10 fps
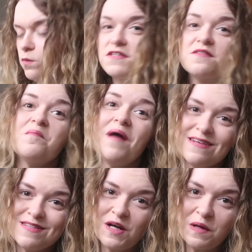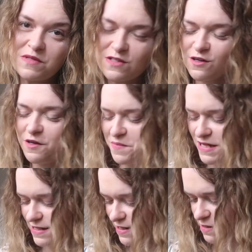it wasn't the best time to start a
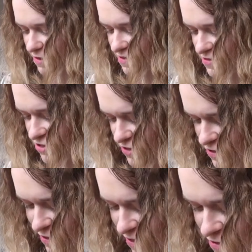business, because just as I